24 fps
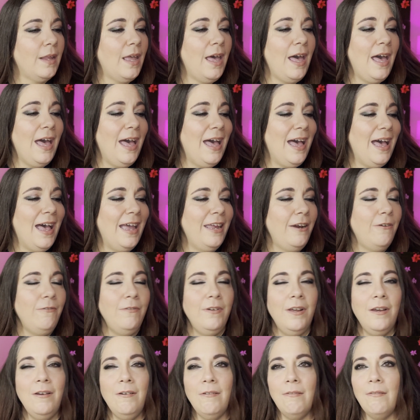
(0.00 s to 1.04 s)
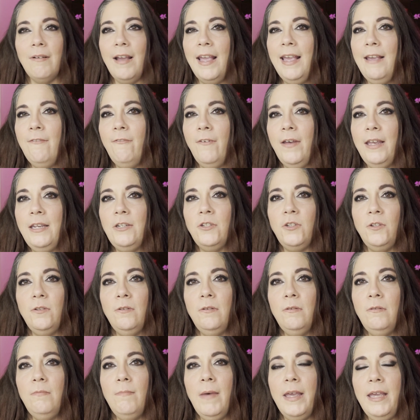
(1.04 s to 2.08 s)
I don't know. If I
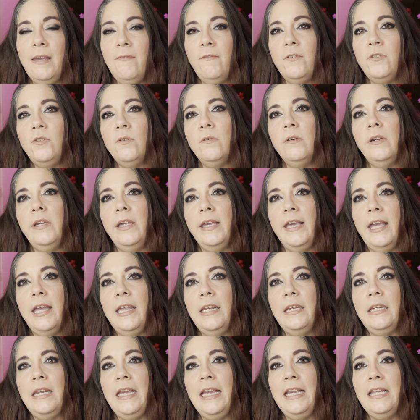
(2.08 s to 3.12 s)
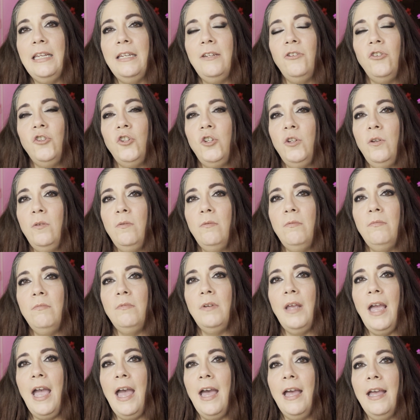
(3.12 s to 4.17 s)
do my inventory again in
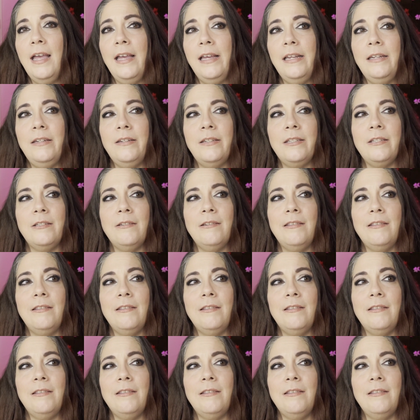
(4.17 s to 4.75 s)
June and